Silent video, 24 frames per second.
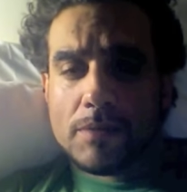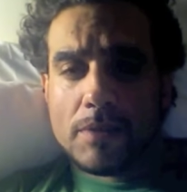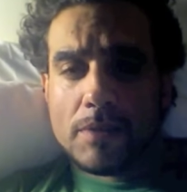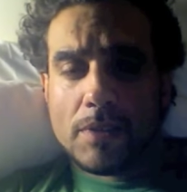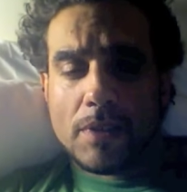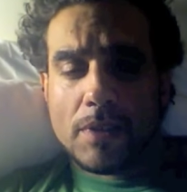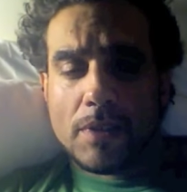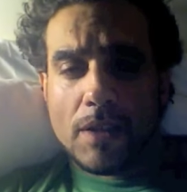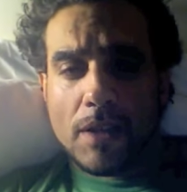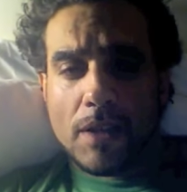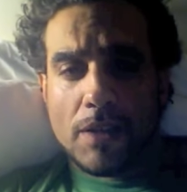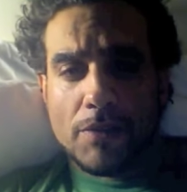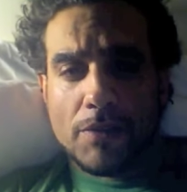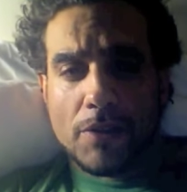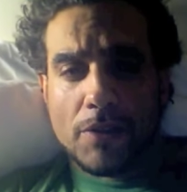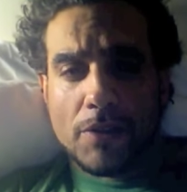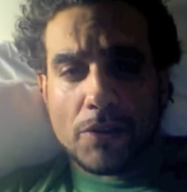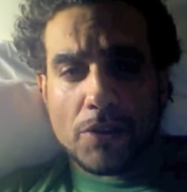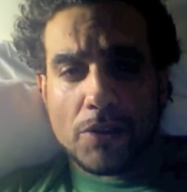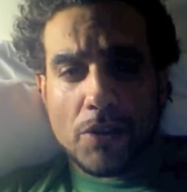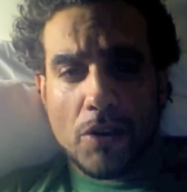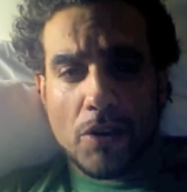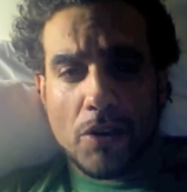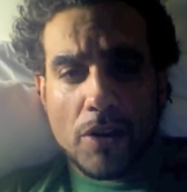and I feel
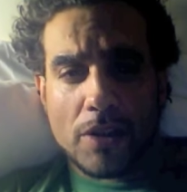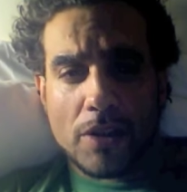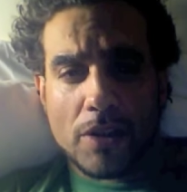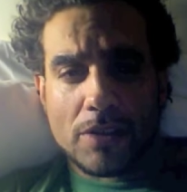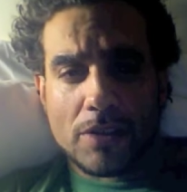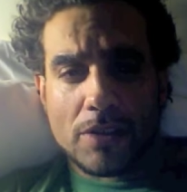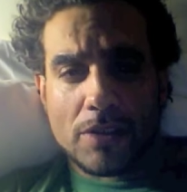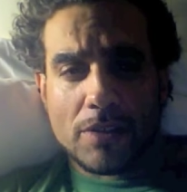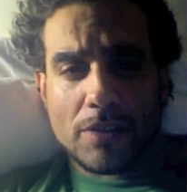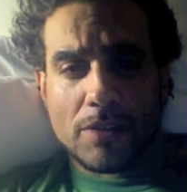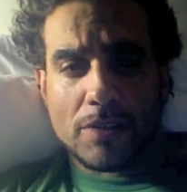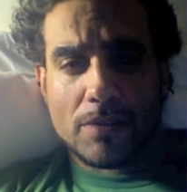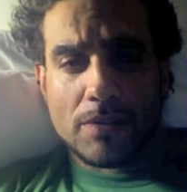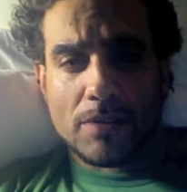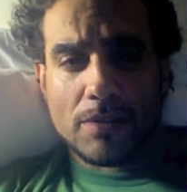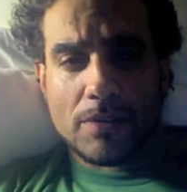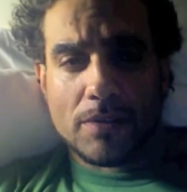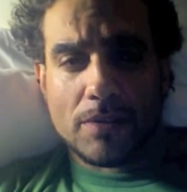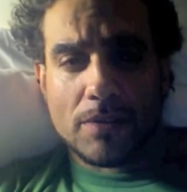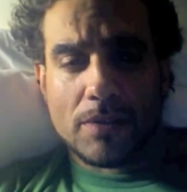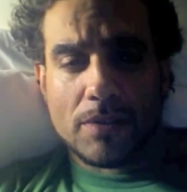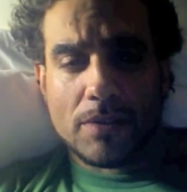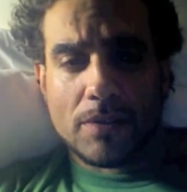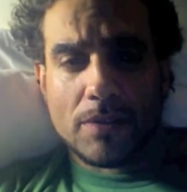as an artist,
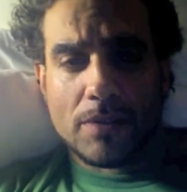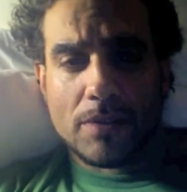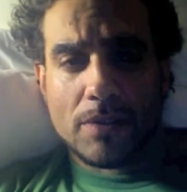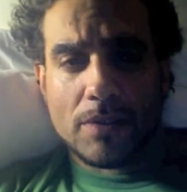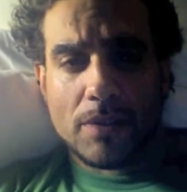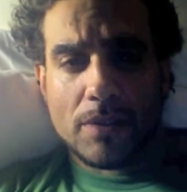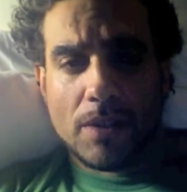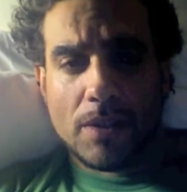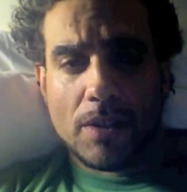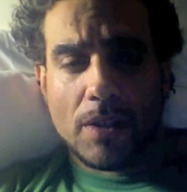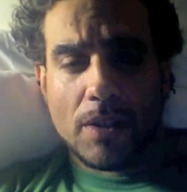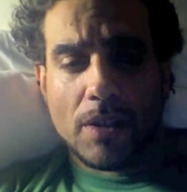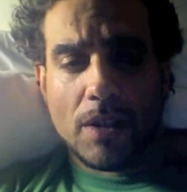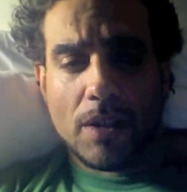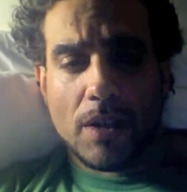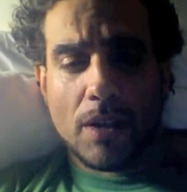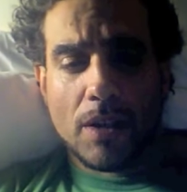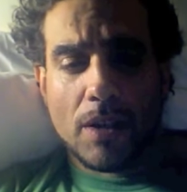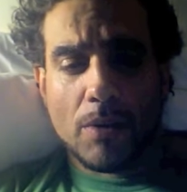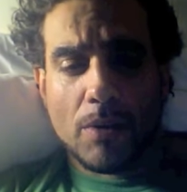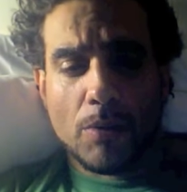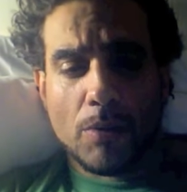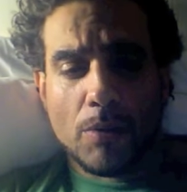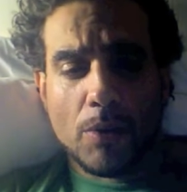
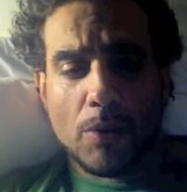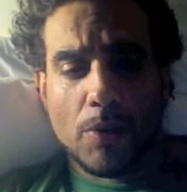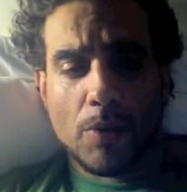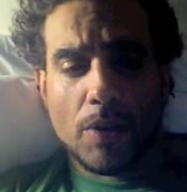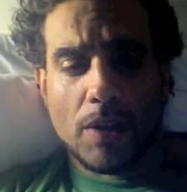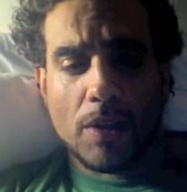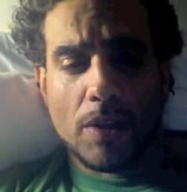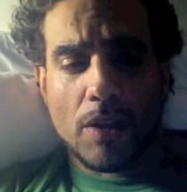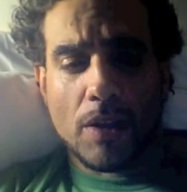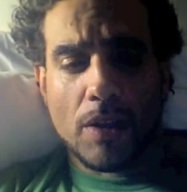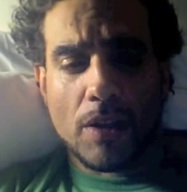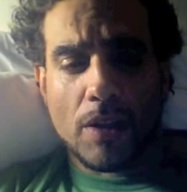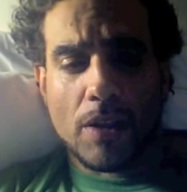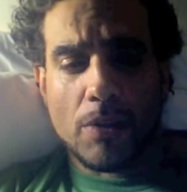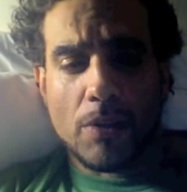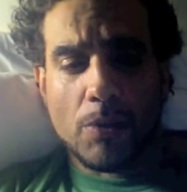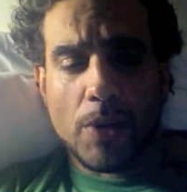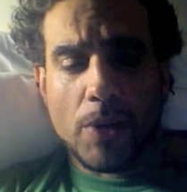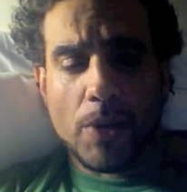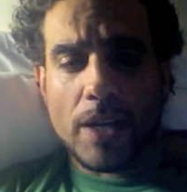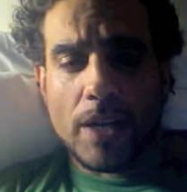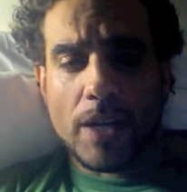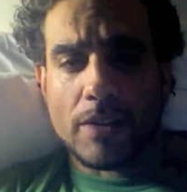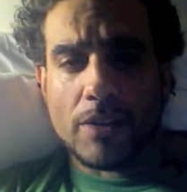uh, we're really lucky that we
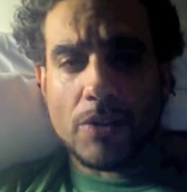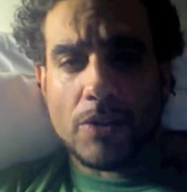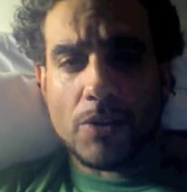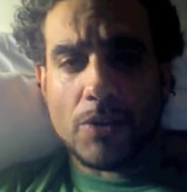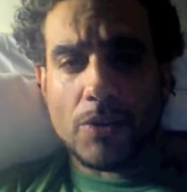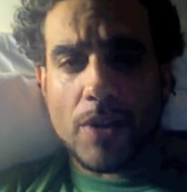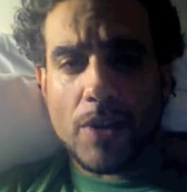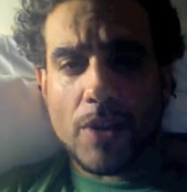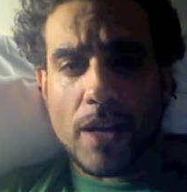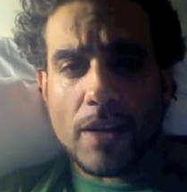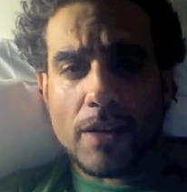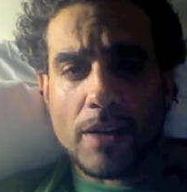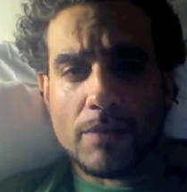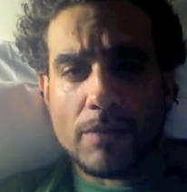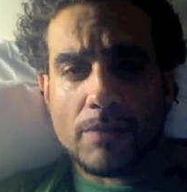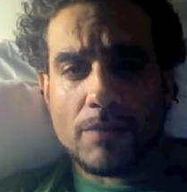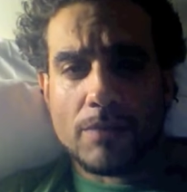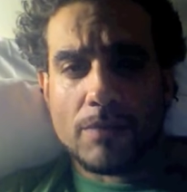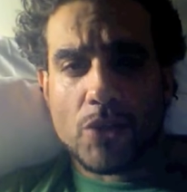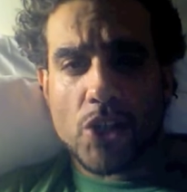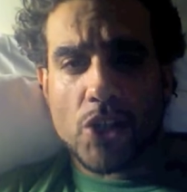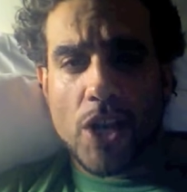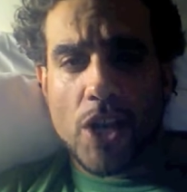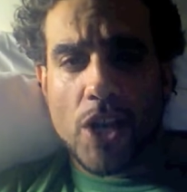get to do that and
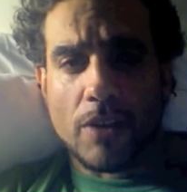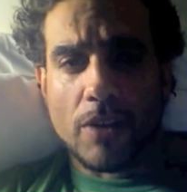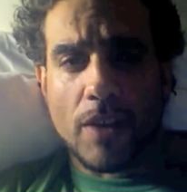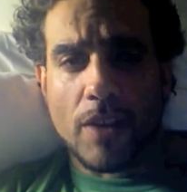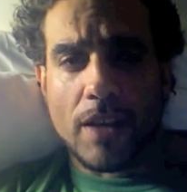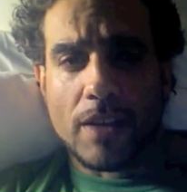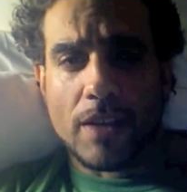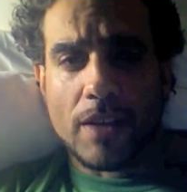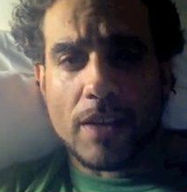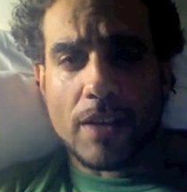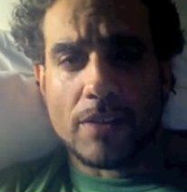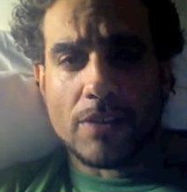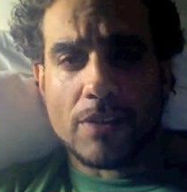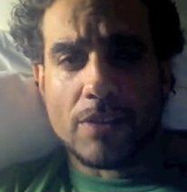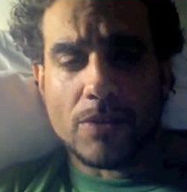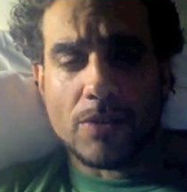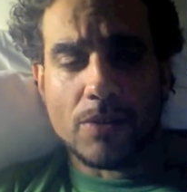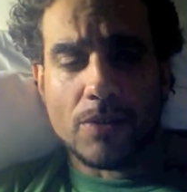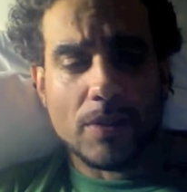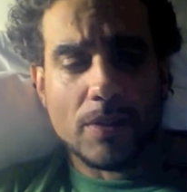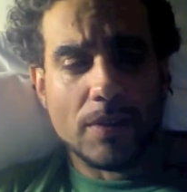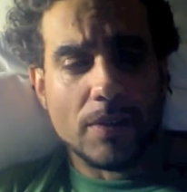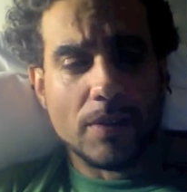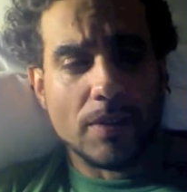channel that into
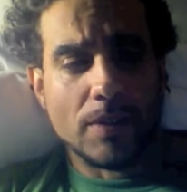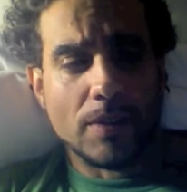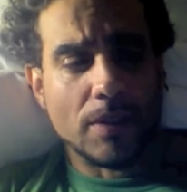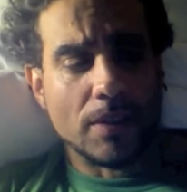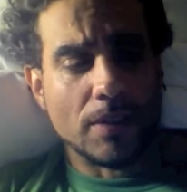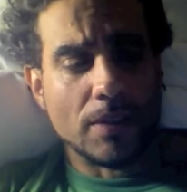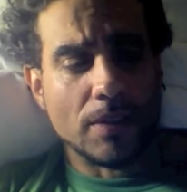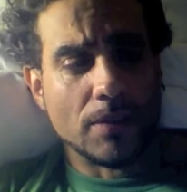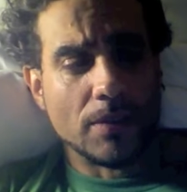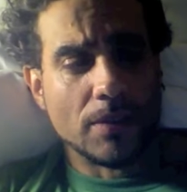uh,